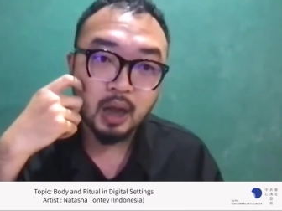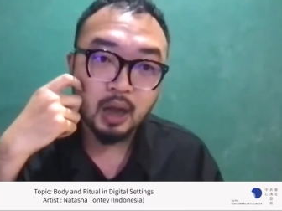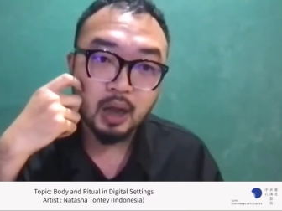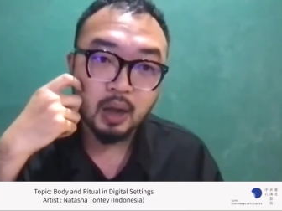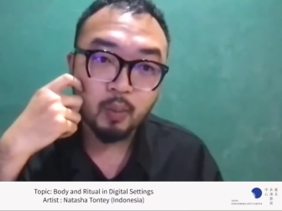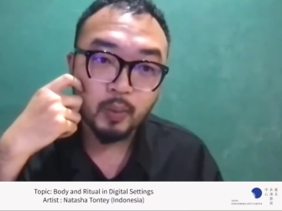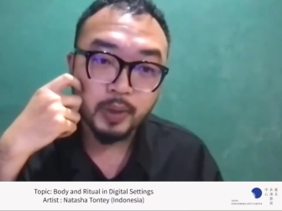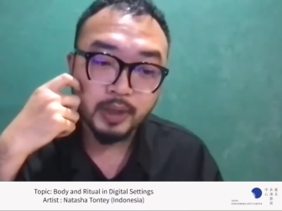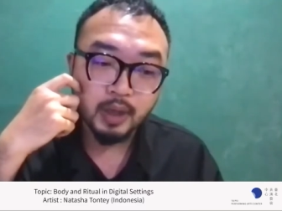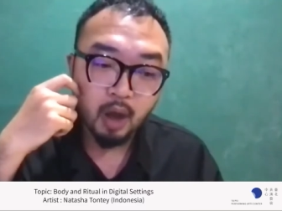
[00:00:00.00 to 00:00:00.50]

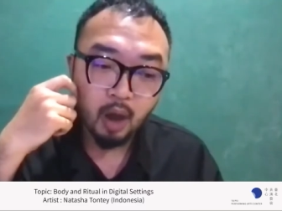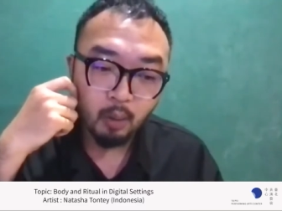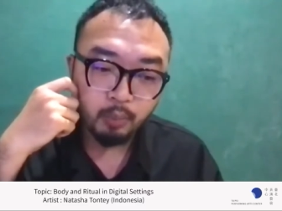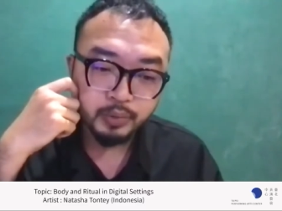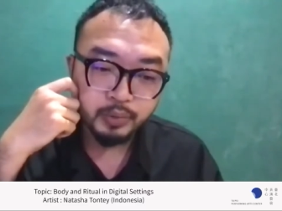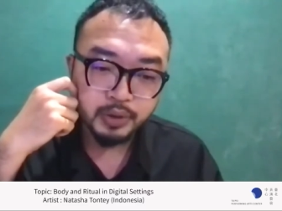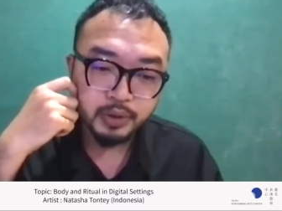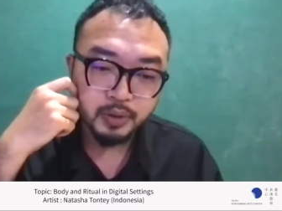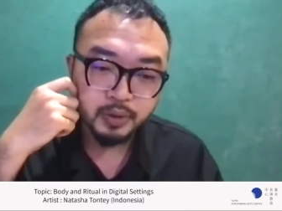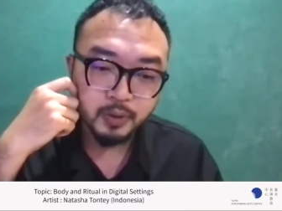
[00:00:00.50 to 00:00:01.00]
we
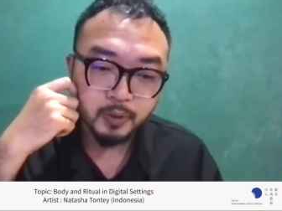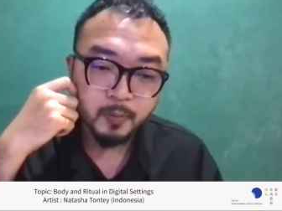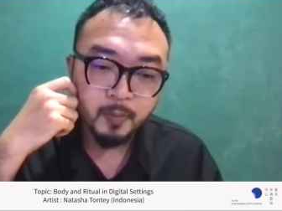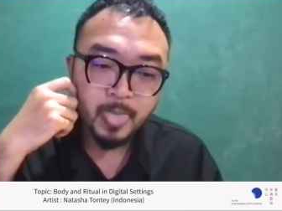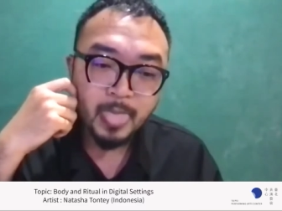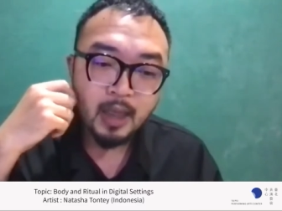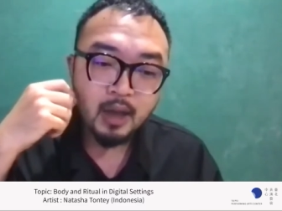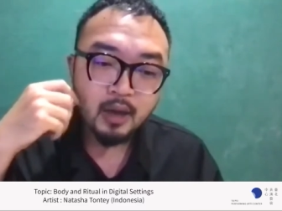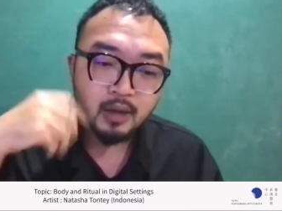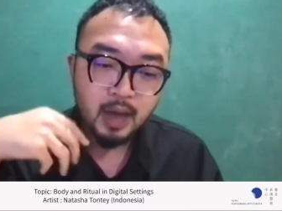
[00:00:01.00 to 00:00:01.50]
hope to
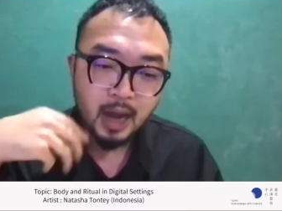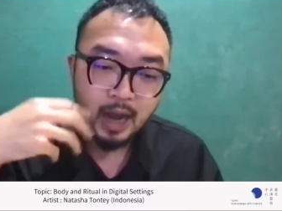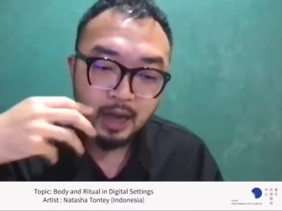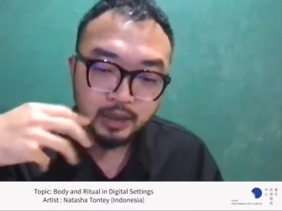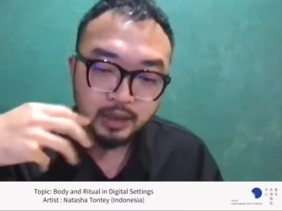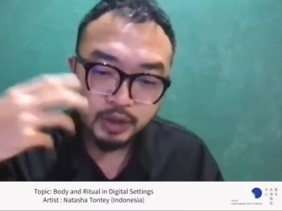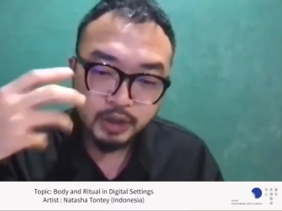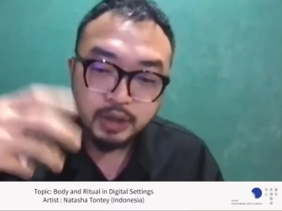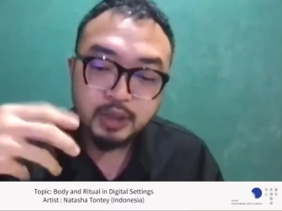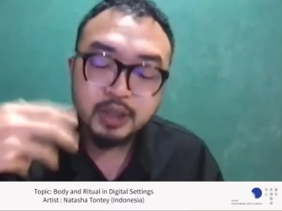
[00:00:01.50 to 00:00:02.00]

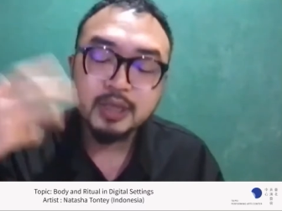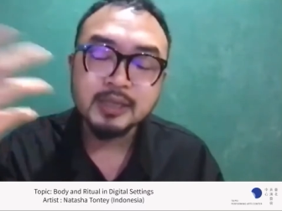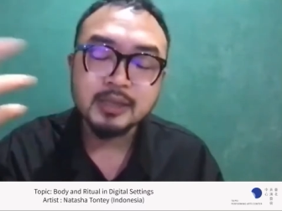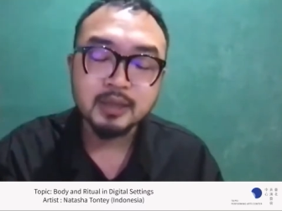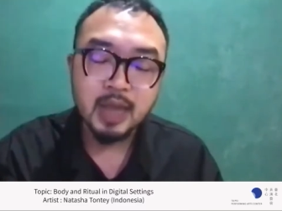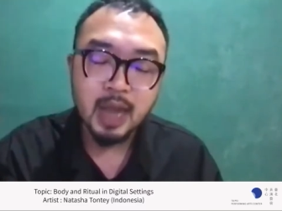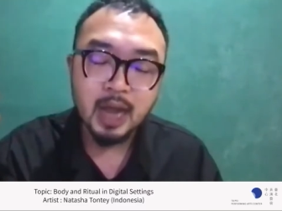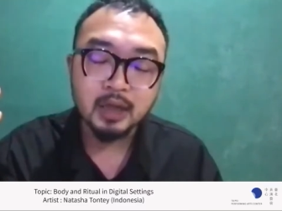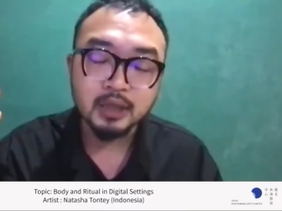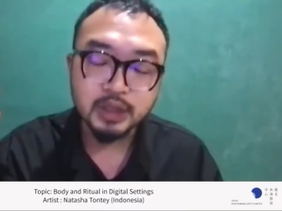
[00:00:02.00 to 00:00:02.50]

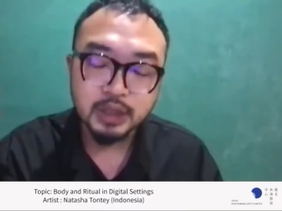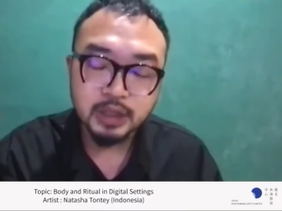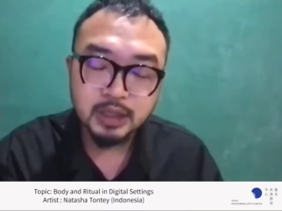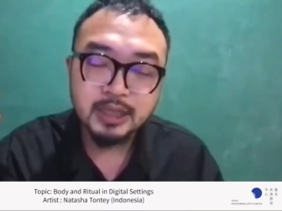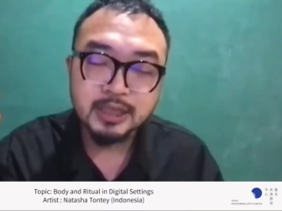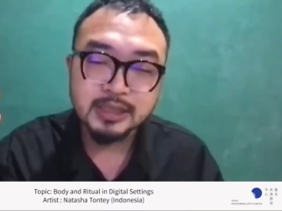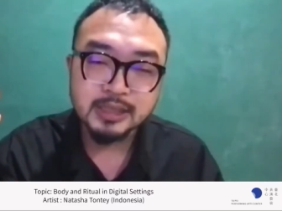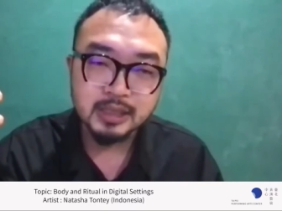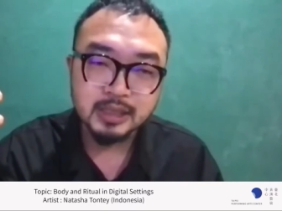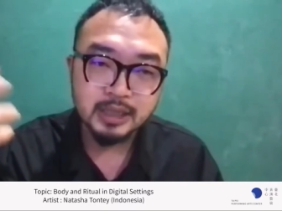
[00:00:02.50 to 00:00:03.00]

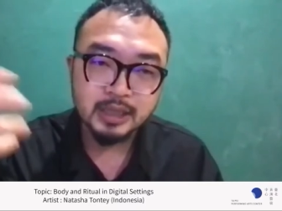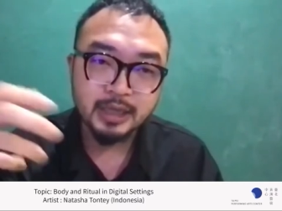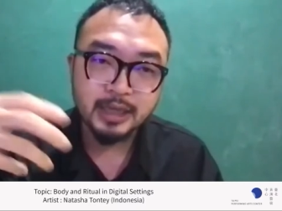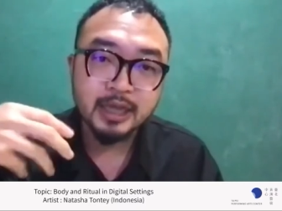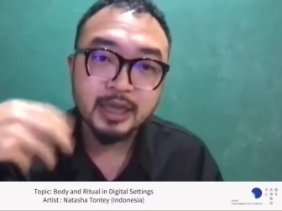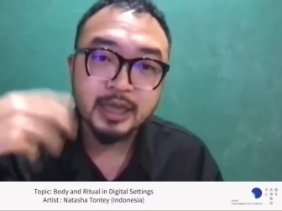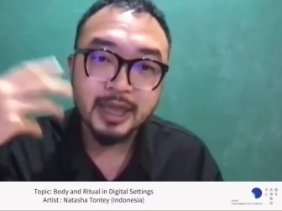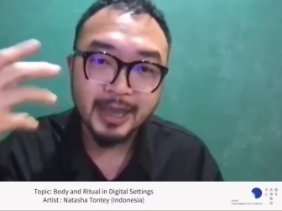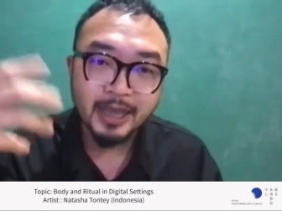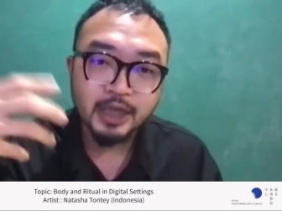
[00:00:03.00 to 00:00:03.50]
continuously
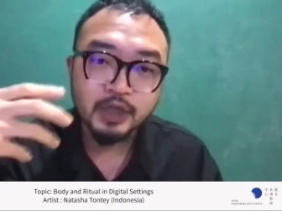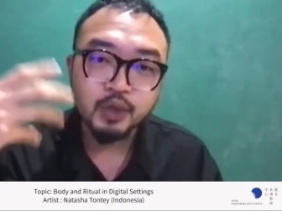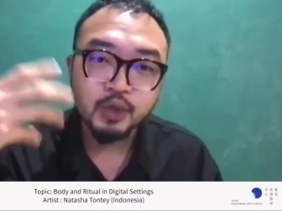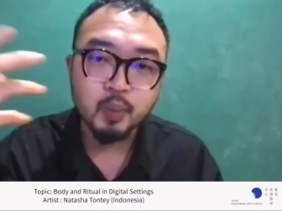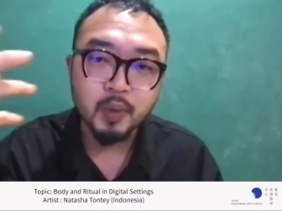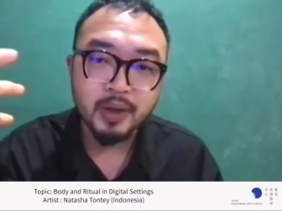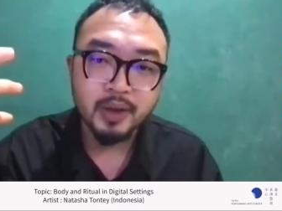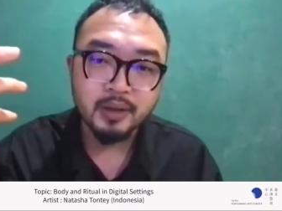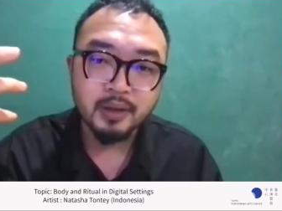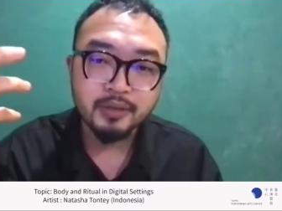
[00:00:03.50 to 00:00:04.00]
engage
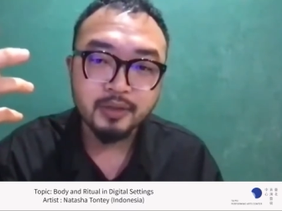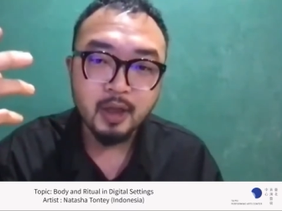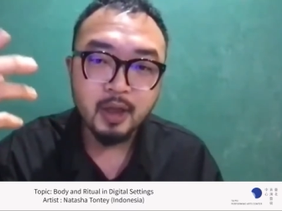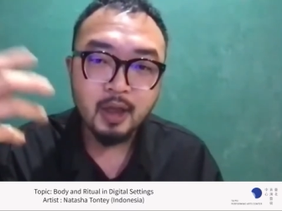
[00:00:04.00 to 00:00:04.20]
with